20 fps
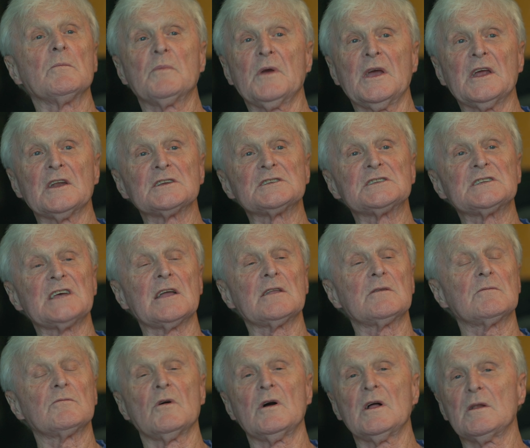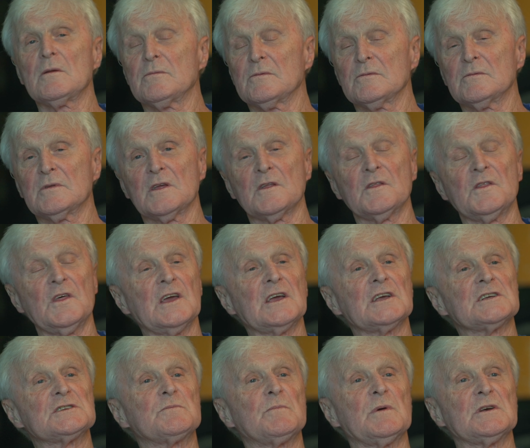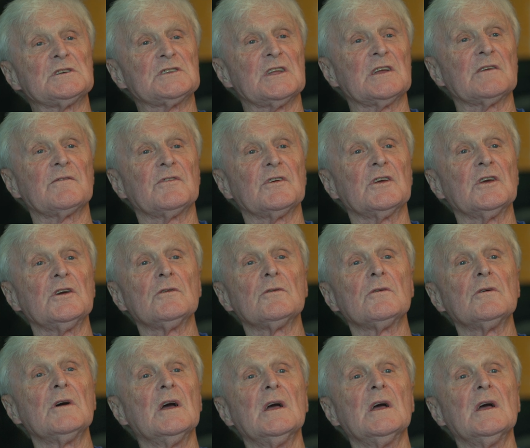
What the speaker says: Peter said, well, the thing is, best thing for you,